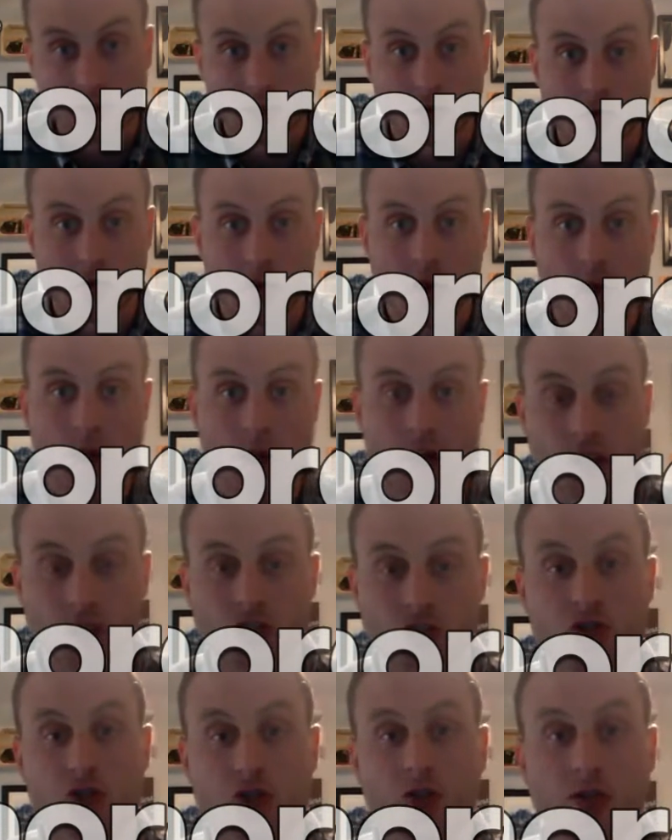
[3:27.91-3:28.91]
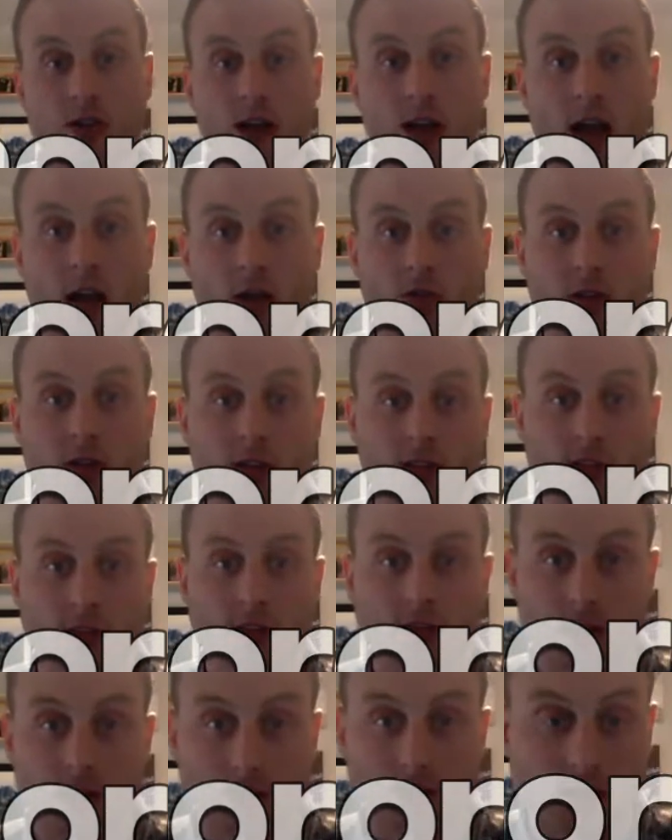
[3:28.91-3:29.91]
So that's truly how easy it
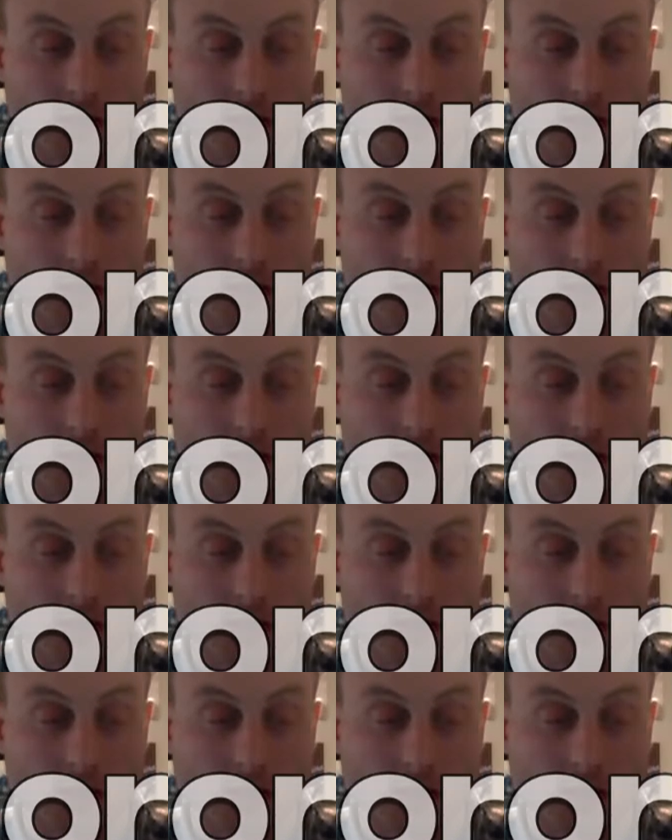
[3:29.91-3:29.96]
is